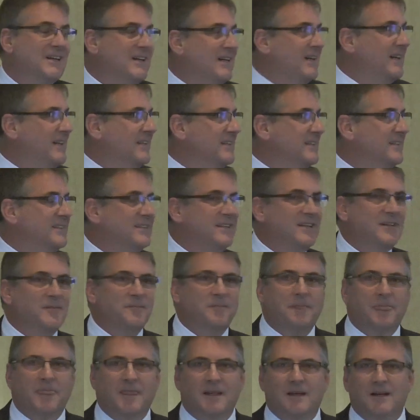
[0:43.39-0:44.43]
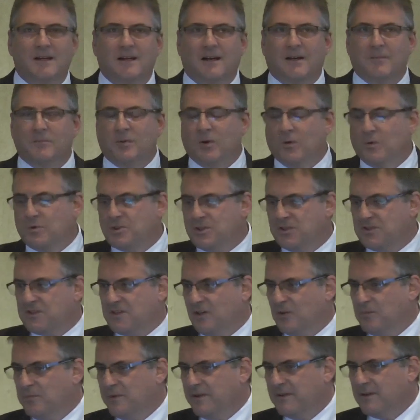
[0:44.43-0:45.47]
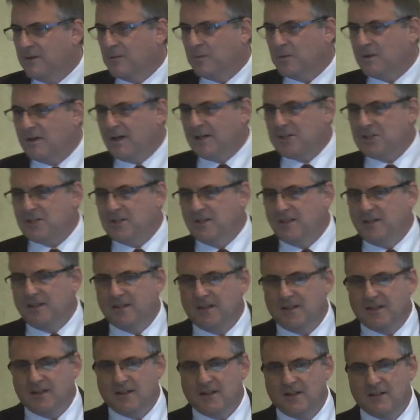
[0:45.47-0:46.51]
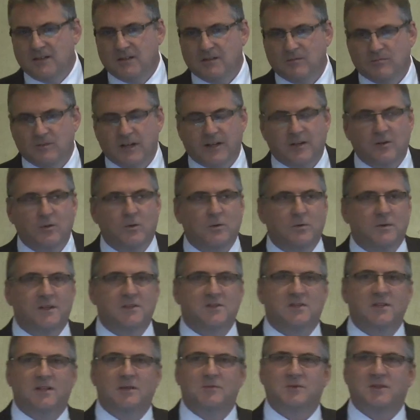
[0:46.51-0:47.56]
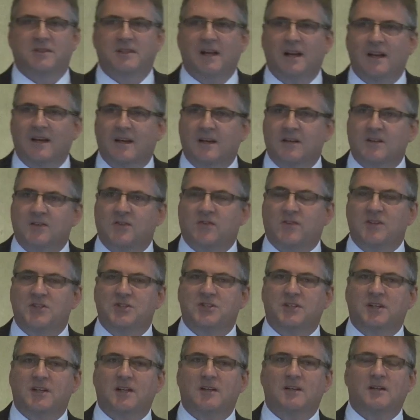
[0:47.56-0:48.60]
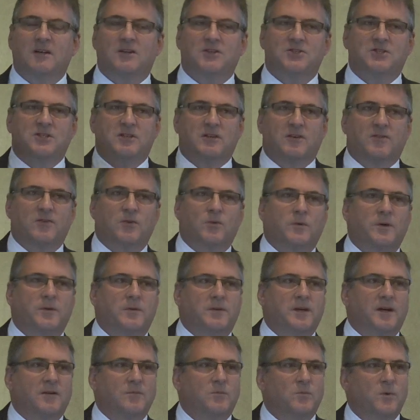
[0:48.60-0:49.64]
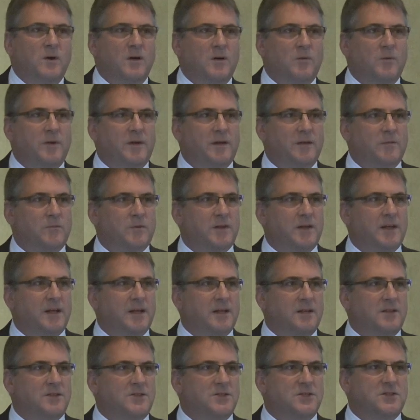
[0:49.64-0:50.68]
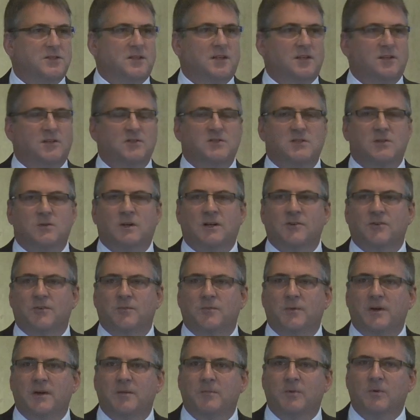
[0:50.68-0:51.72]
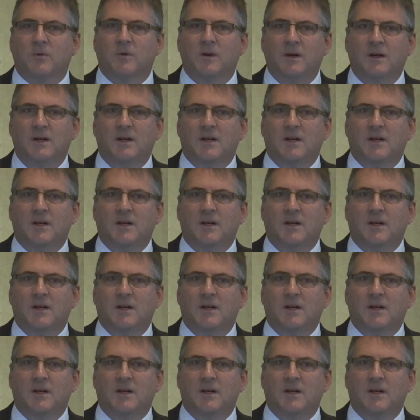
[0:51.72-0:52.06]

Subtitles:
And Paul just told me that we're actually a record in terms of delegates this year. Last year I thought we'd done well. We hit just under 200 people.